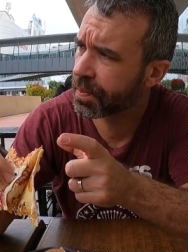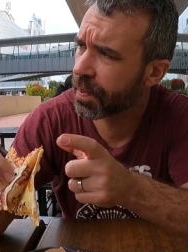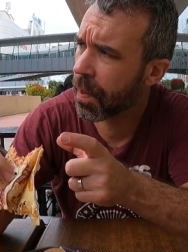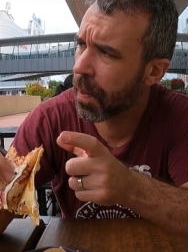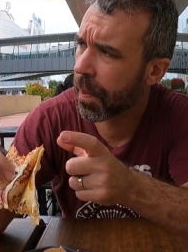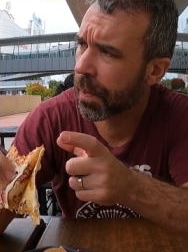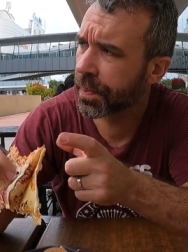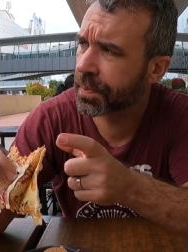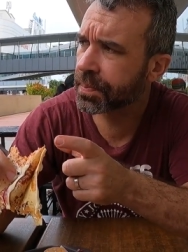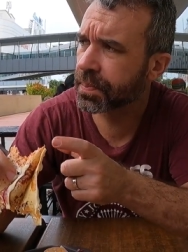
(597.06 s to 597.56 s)

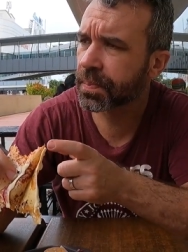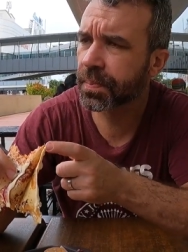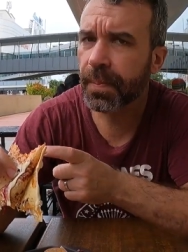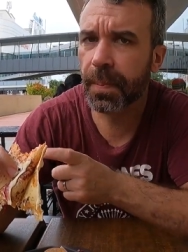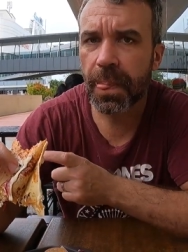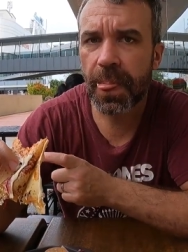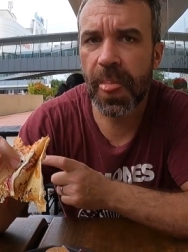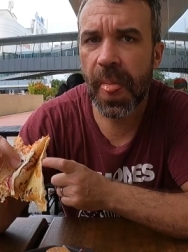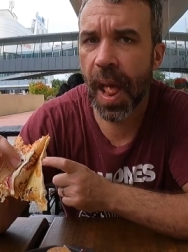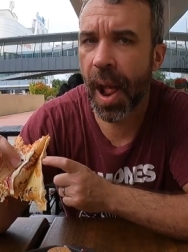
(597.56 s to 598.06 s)
It's supposed
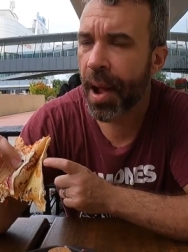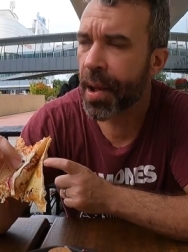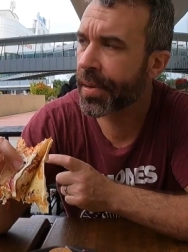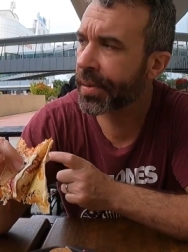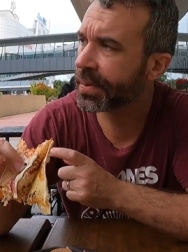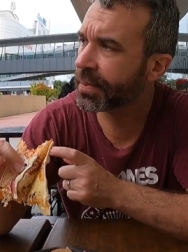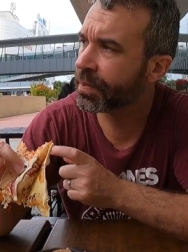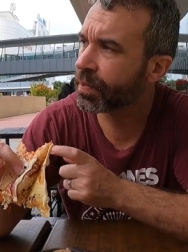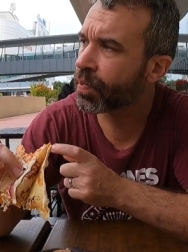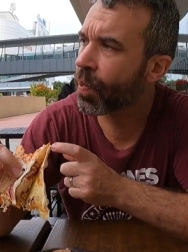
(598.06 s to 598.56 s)
to be
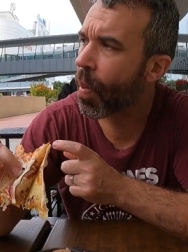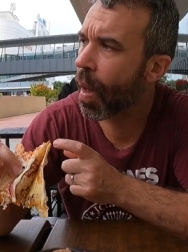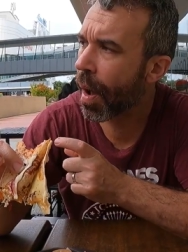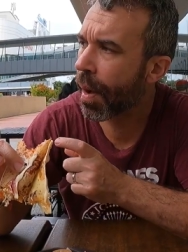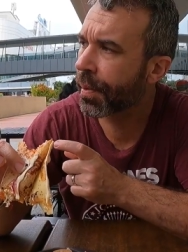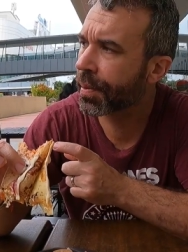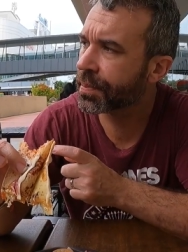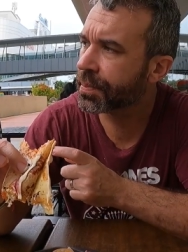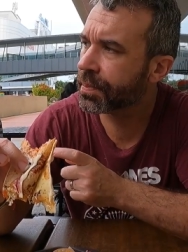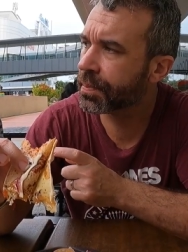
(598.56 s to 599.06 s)
crispy because it's
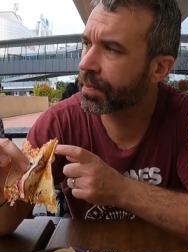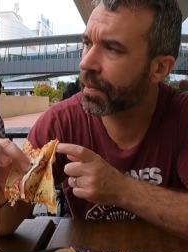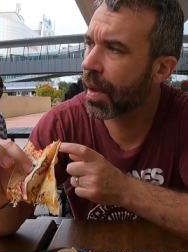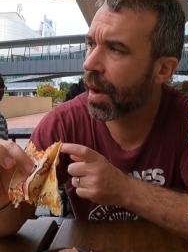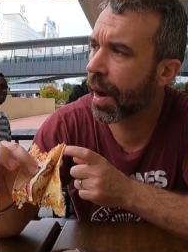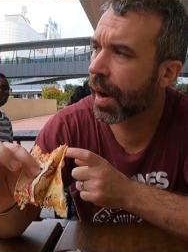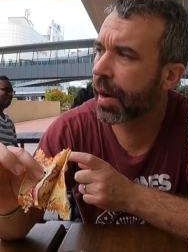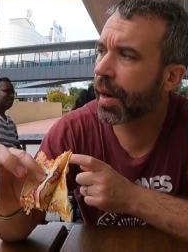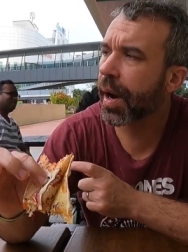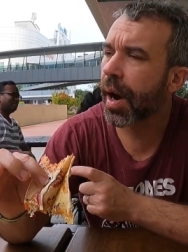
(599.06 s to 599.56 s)
been out
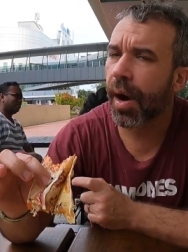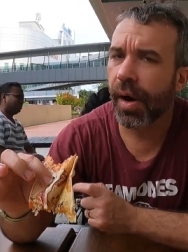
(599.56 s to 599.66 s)
there.